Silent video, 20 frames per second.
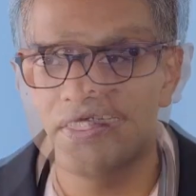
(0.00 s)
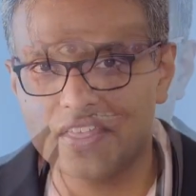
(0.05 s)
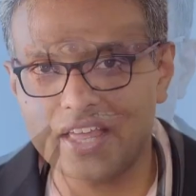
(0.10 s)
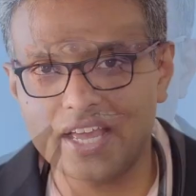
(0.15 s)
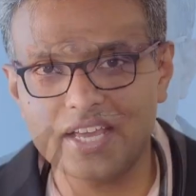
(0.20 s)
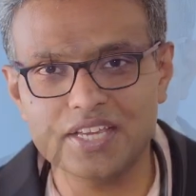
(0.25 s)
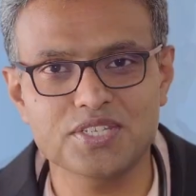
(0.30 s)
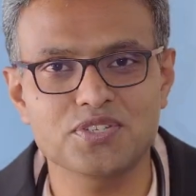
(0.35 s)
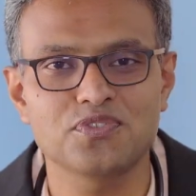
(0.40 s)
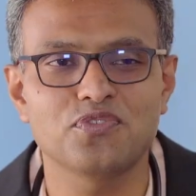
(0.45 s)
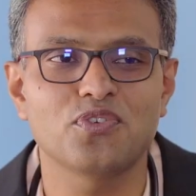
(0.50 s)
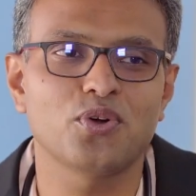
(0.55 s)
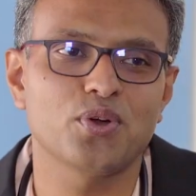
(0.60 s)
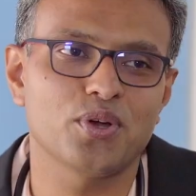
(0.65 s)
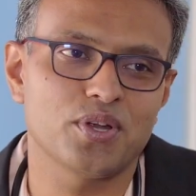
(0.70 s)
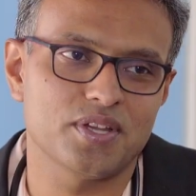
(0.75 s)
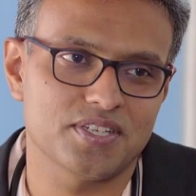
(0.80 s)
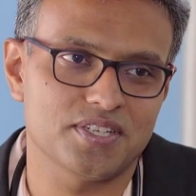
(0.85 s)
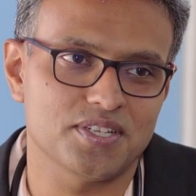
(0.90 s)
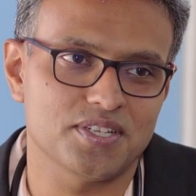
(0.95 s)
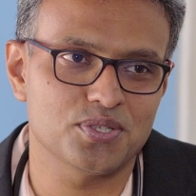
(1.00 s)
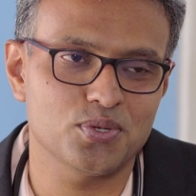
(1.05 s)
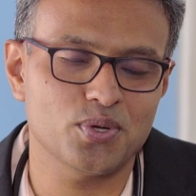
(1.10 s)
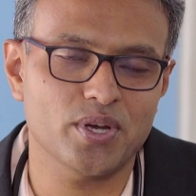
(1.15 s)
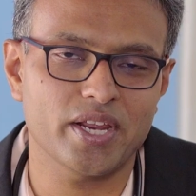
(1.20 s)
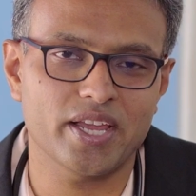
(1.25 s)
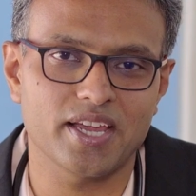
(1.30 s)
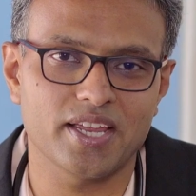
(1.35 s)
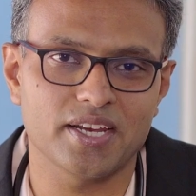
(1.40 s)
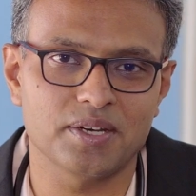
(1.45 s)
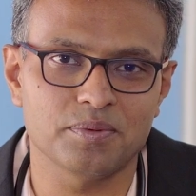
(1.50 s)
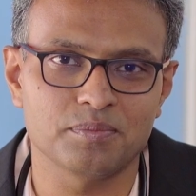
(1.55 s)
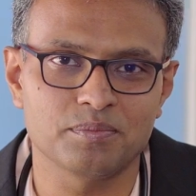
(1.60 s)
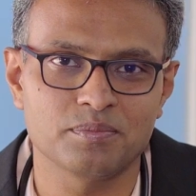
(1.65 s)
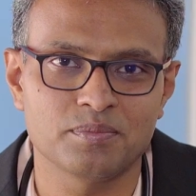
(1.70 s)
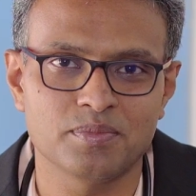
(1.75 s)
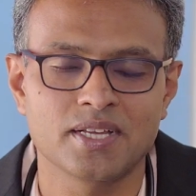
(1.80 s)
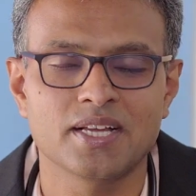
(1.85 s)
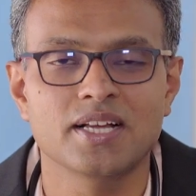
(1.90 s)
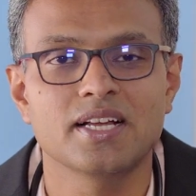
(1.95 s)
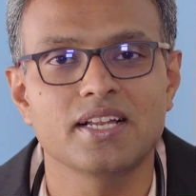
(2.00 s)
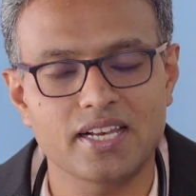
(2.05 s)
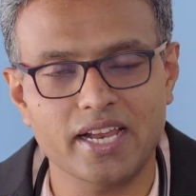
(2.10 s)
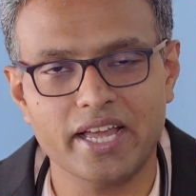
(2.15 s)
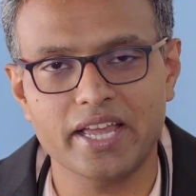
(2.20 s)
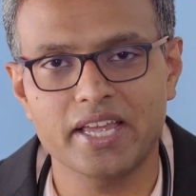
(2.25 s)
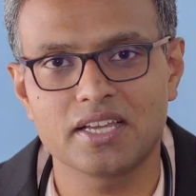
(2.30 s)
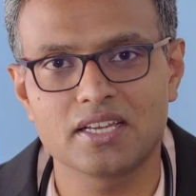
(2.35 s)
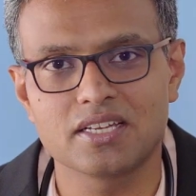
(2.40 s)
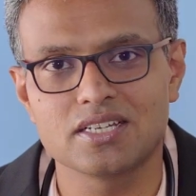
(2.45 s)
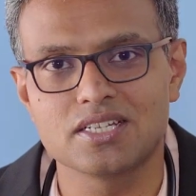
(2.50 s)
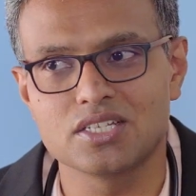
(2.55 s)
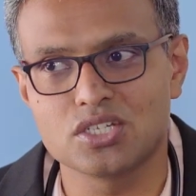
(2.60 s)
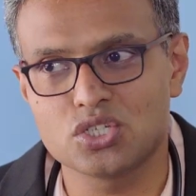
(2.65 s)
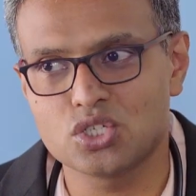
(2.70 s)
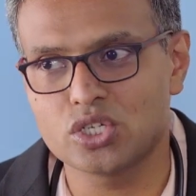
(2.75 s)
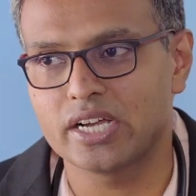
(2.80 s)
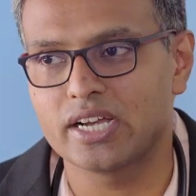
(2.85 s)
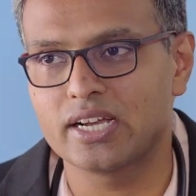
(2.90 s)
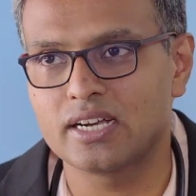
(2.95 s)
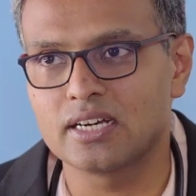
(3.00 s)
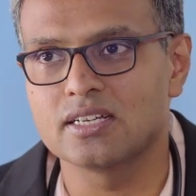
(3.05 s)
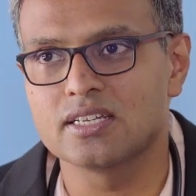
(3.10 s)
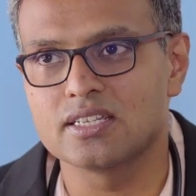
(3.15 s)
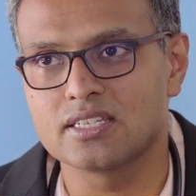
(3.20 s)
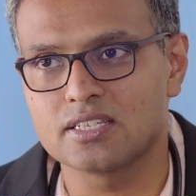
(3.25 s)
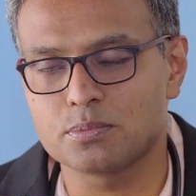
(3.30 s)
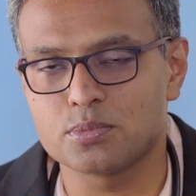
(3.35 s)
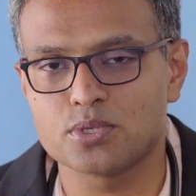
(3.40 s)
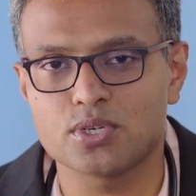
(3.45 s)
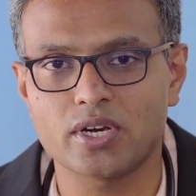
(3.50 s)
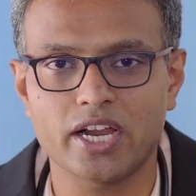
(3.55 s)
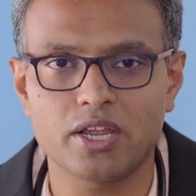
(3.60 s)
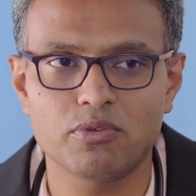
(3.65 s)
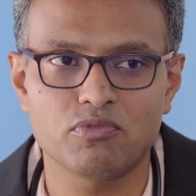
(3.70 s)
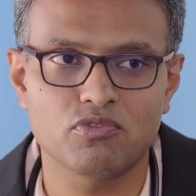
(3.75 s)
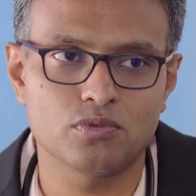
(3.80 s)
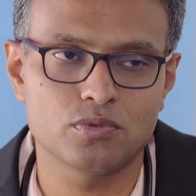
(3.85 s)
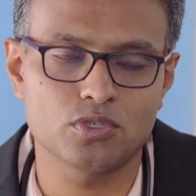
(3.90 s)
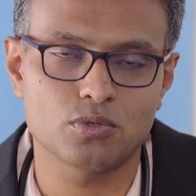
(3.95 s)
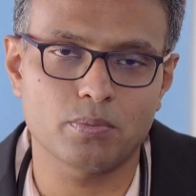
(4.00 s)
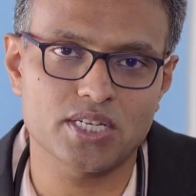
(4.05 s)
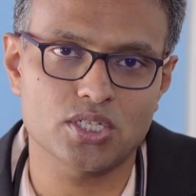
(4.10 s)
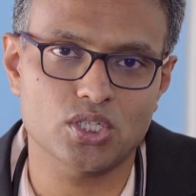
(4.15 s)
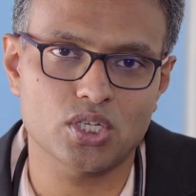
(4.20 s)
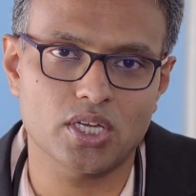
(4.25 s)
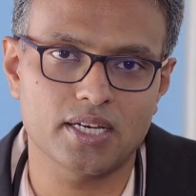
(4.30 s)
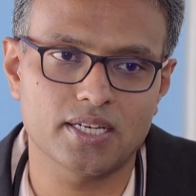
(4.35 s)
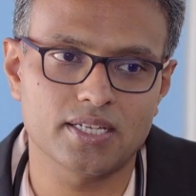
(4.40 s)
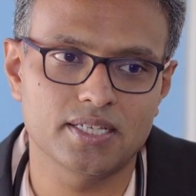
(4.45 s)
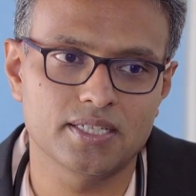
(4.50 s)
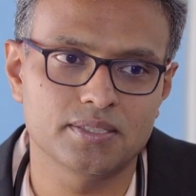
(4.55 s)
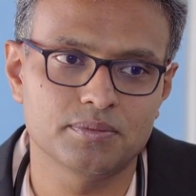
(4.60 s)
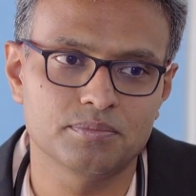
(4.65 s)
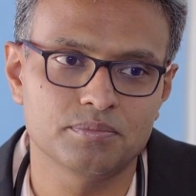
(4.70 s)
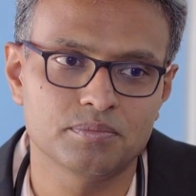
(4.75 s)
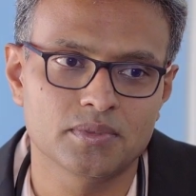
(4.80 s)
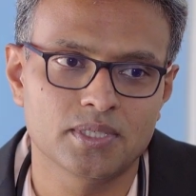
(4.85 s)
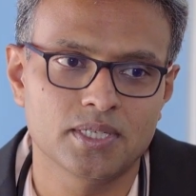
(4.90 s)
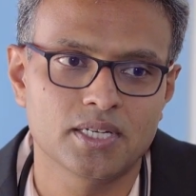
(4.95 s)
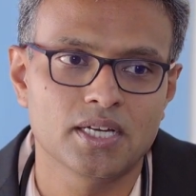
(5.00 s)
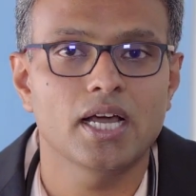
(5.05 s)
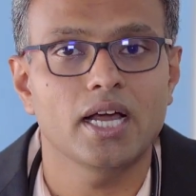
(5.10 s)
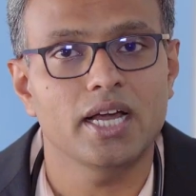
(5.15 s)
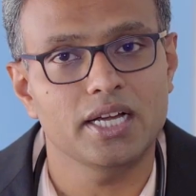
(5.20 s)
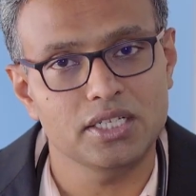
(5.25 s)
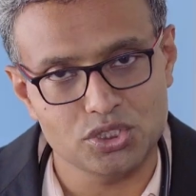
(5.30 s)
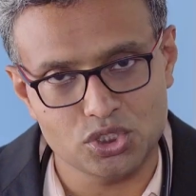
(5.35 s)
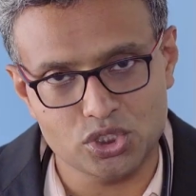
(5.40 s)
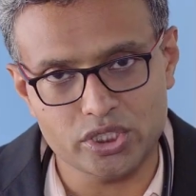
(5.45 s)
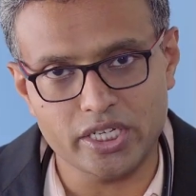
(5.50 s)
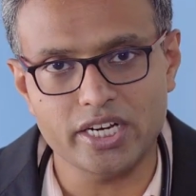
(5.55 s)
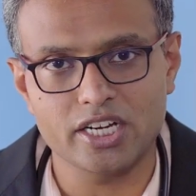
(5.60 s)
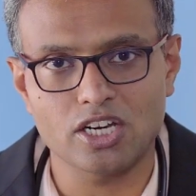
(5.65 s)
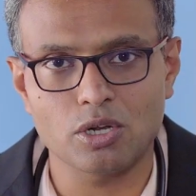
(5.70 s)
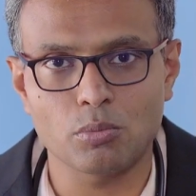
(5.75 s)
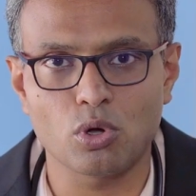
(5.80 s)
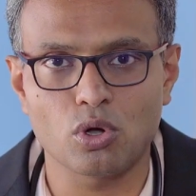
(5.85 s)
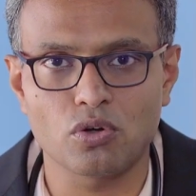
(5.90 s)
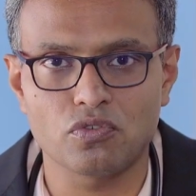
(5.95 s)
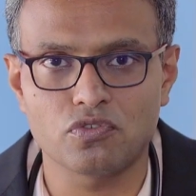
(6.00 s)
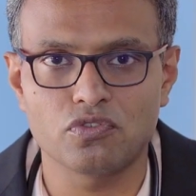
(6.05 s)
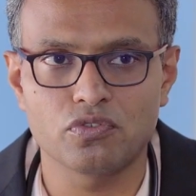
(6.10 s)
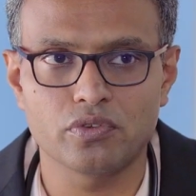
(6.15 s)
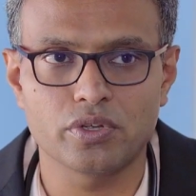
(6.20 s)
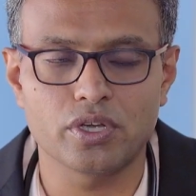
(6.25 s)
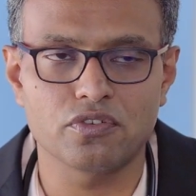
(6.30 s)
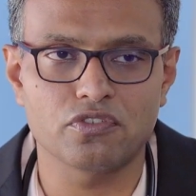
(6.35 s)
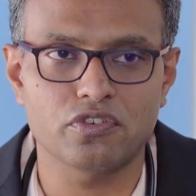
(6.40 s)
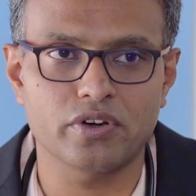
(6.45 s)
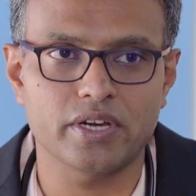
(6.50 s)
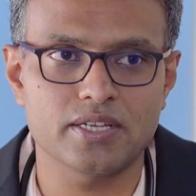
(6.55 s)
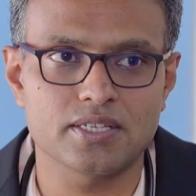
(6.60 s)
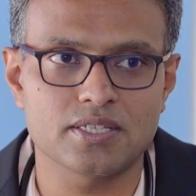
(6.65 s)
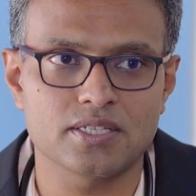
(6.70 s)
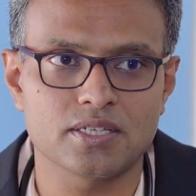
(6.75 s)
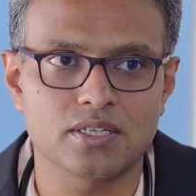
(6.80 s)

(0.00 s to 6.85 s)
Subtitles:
Thanks for tuning in. Like, share, subscribe to my channel and share it among your friends.